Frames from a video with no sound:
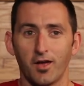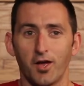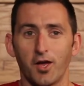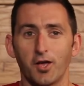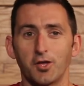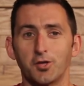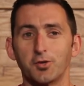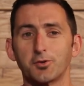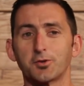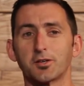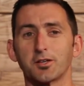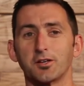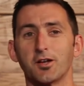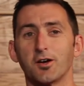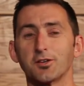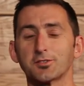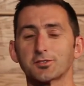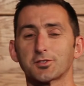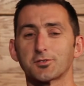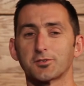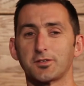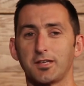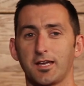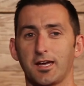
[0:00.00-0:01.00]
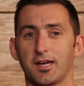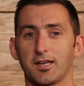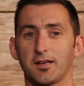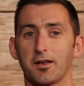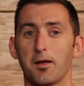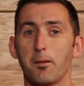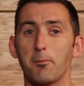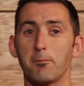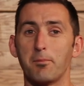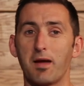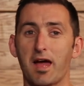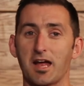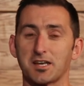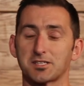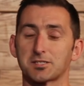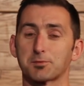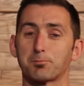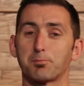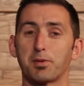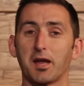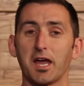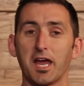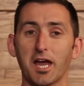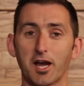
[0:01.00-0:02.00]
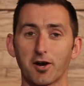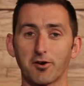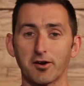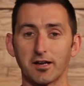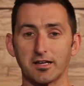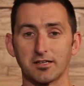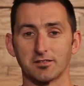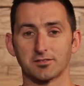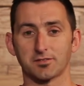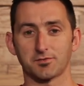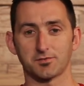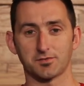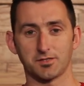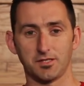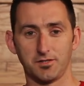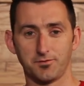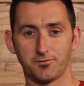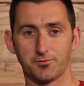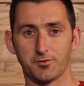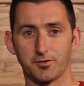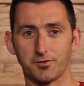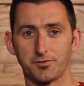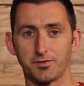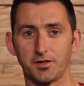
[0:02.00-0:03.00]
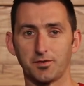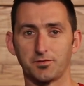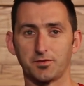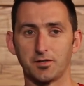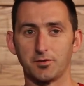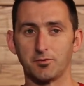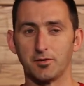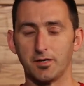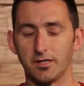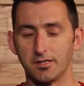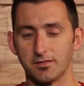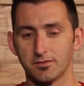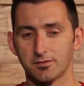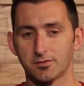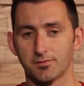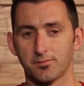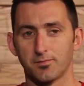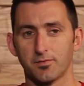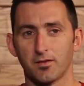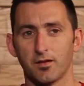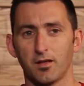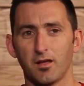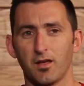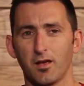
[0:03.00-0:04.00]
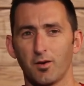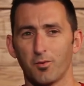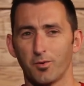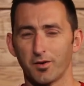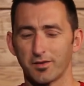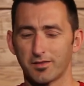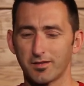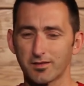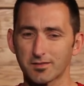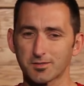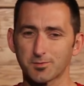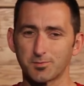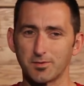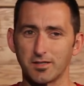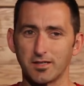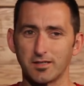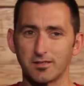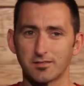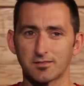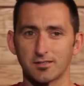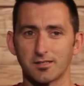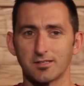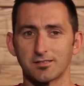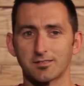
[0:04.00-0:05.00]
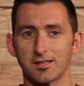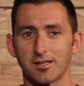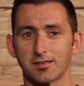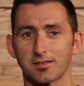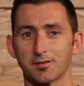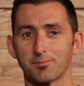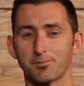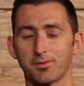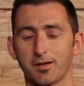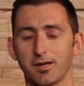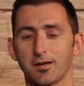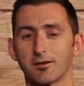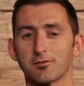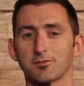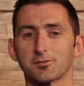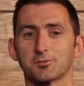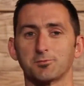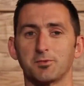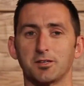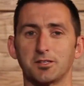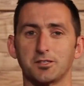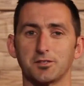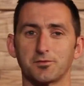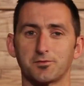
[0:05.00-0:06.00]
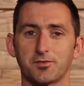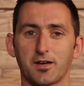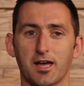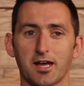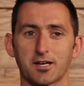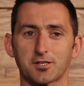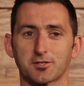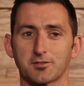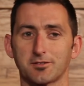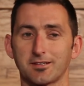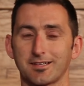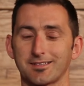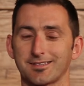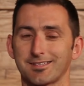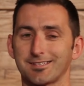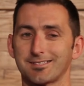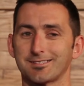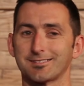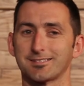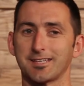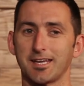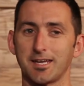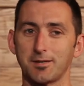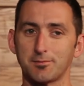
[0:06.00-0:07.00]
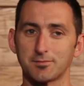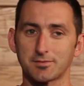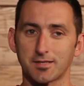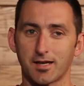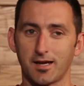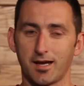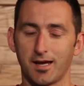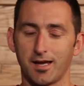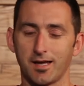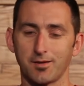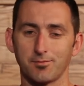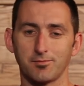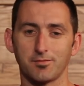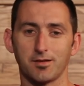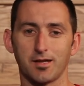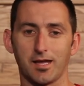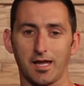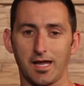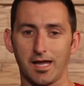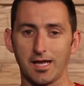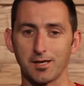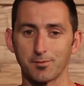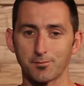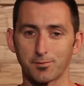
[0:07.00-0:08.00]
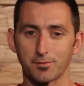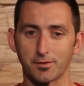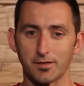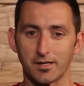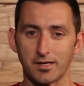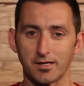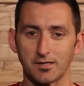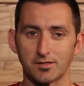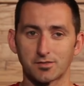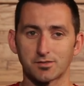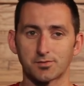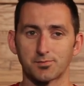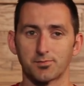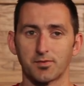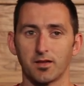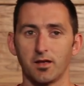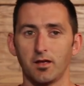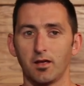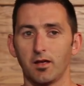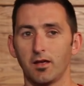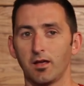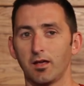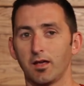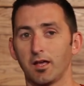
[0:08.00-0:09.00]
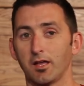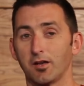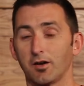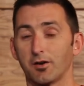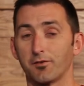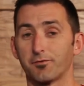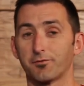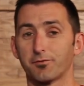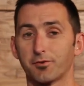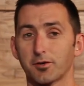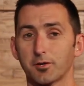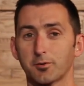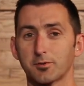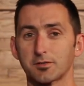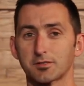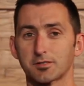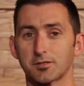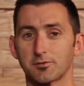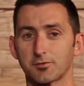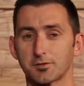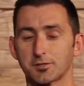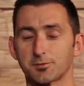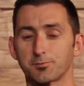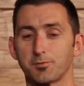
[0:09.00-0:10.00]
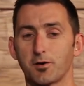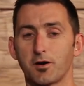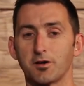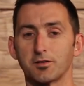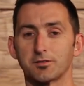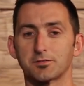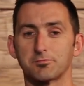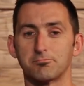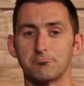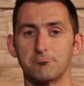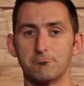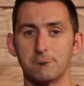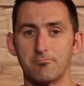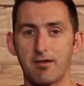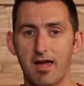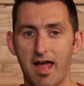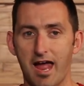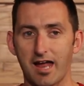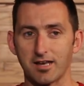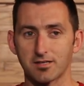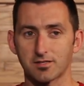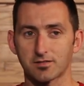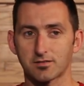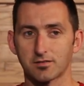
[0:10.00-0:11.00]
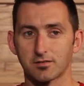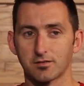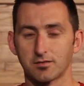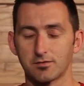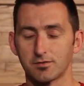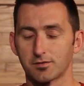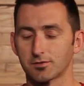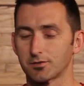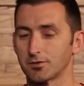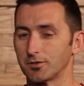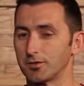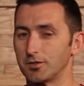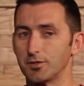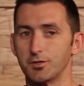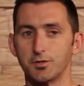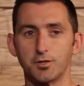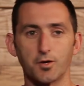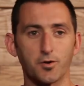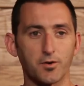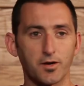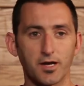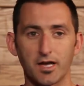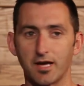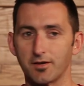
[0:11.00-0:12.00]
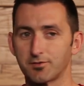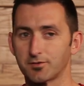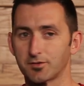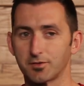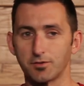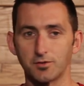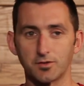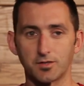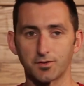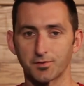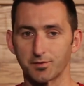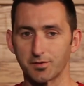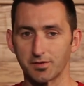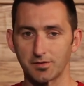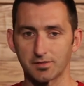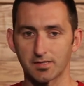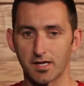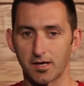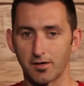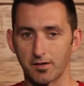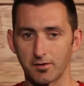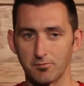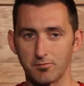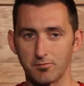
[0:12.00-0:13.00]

You can also get matched pairings of C four fifty-ones. What this means is that the pair is manufactured at the same time and place and are frequency response matched, so you don't have two different sounding